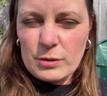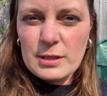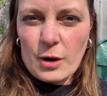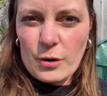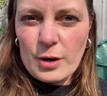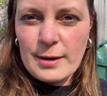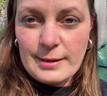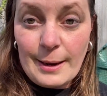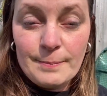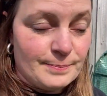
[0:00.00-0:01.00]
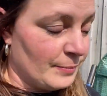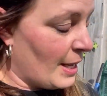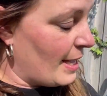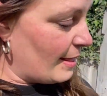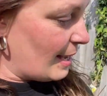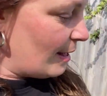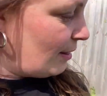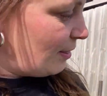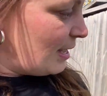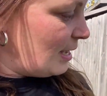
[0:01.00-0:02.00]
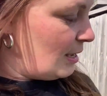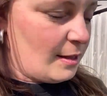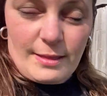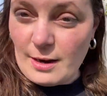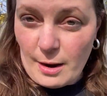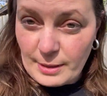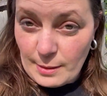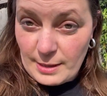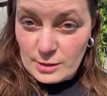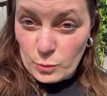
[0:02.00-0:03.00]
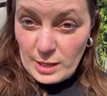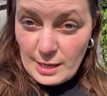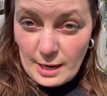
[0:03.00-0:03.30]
So yeah, the other thing that I'm going to be doing,